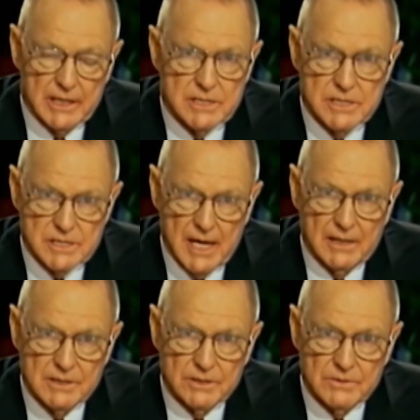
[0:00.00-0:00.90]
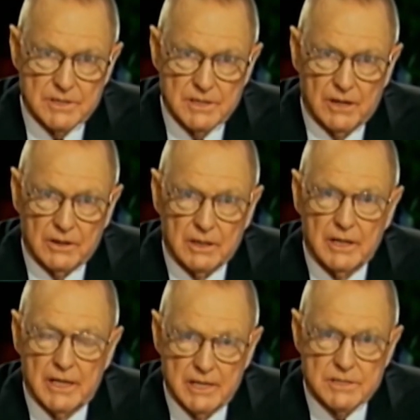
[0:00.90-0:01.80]
lays his hands on his
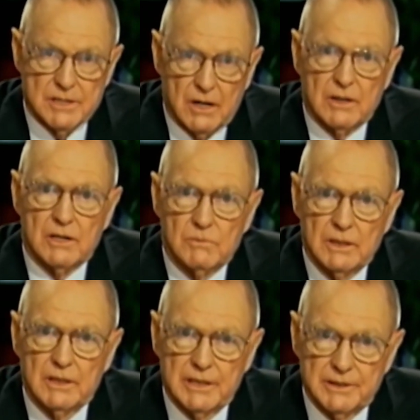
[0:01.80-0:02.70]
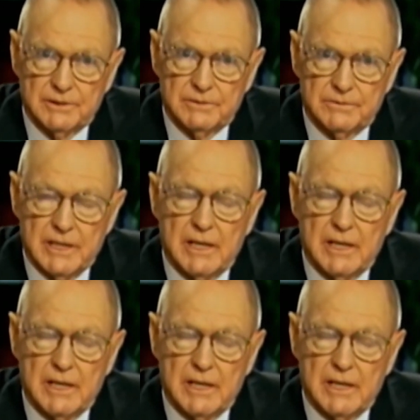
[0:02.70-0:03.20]
daughter, his daughter will live.